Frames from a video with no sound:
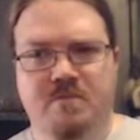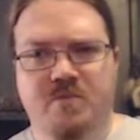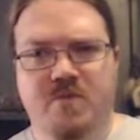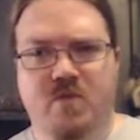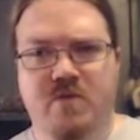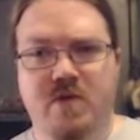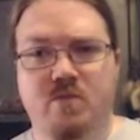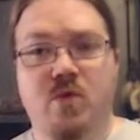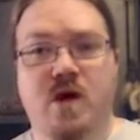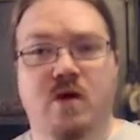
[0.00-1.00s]
For the
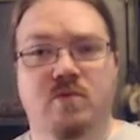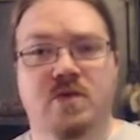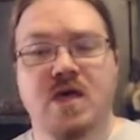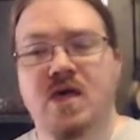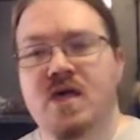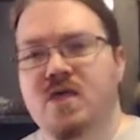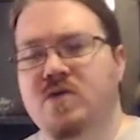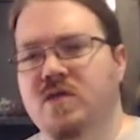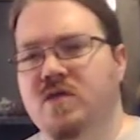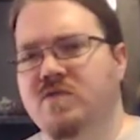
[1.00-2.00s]
moorhound, you
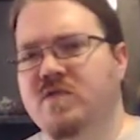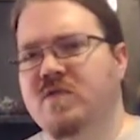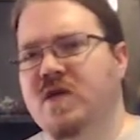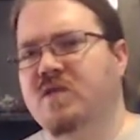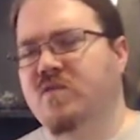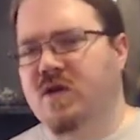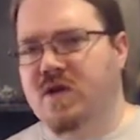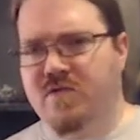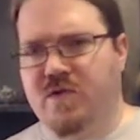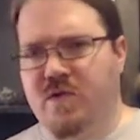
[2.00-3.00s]
can use the stats for a
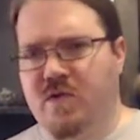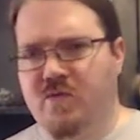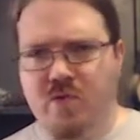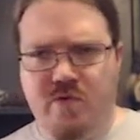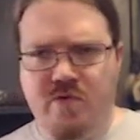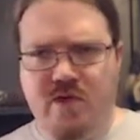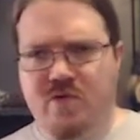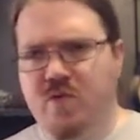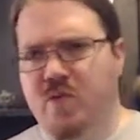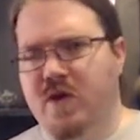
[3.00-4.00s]
deaf dog, removing its
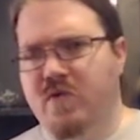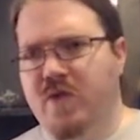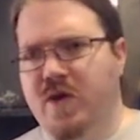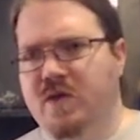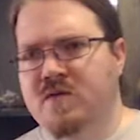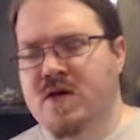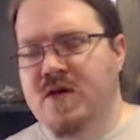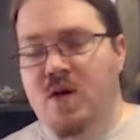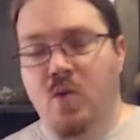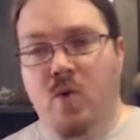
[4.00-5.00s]
2-headed trait,
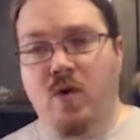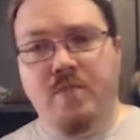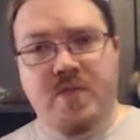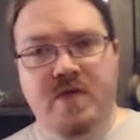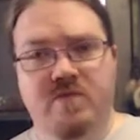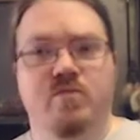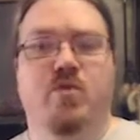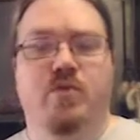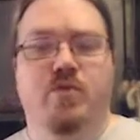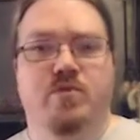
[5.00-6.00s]
or, even
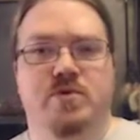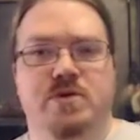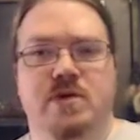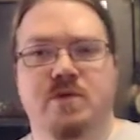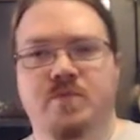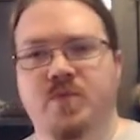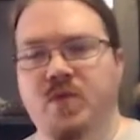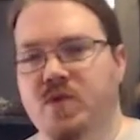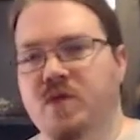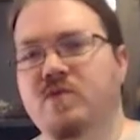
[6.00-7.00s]
more appropriately,
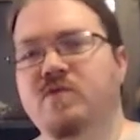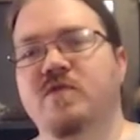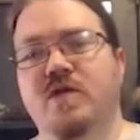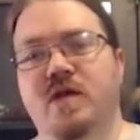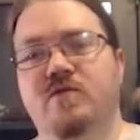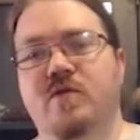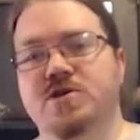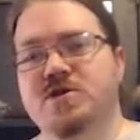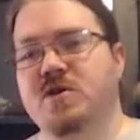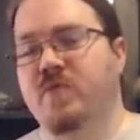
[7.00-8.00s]
you can use the stats for a
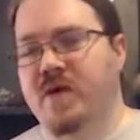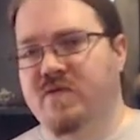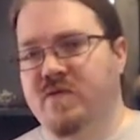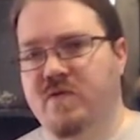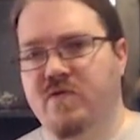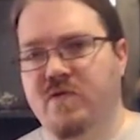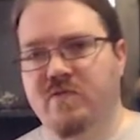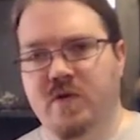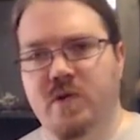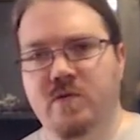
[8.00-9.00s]
shadow mastiff
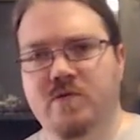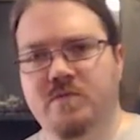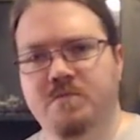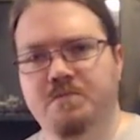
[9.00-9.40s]
from Volos.